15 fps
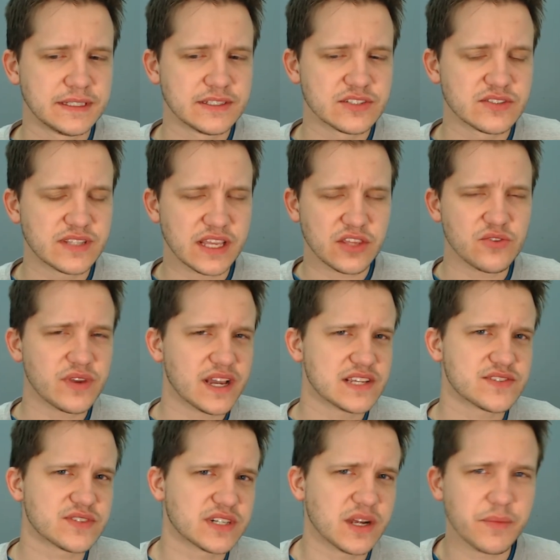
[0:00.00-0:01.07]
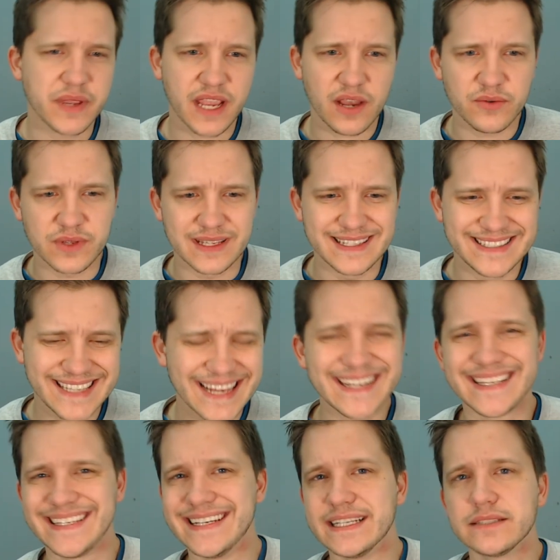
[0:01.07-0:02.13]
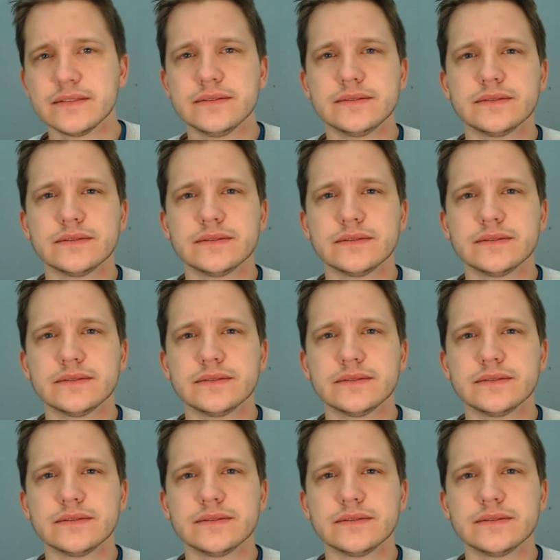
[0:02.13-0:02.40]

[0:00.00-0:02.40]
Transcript: So thank you guys for coming out yet again.